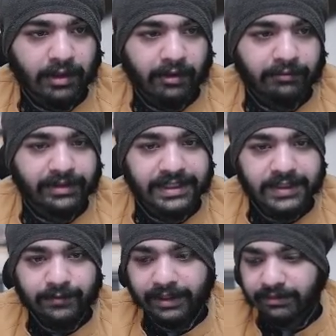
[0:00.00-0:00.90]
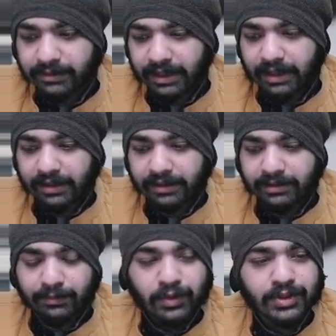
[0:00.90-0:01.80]
For this one, the
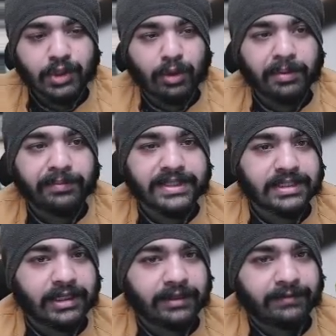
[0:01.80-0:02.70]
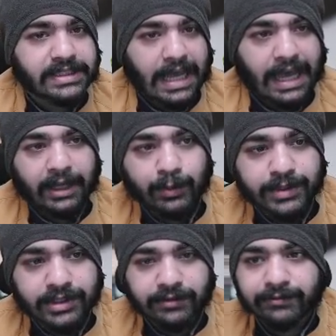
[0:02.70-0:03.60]
most common mistake which I
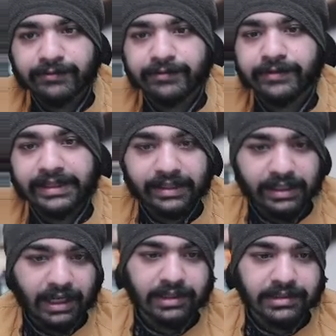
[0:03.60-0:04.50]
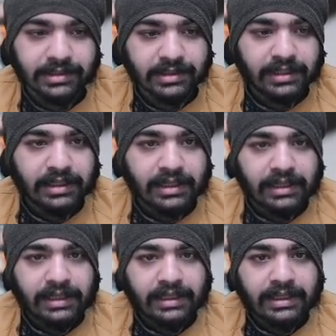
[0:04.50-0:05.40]
observe in the class
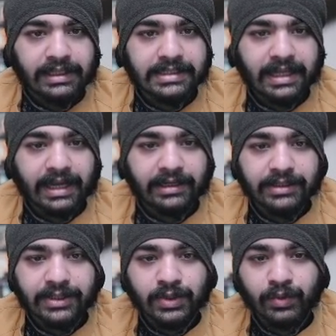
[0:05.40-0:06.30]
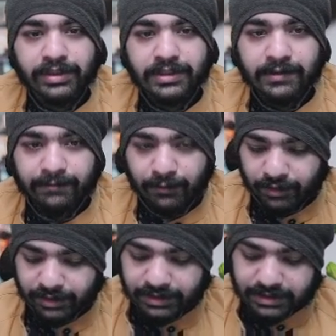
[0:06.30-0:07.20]
is that students
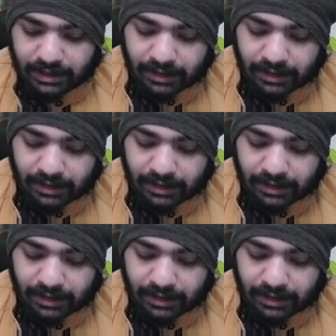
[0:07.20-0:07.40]
focus a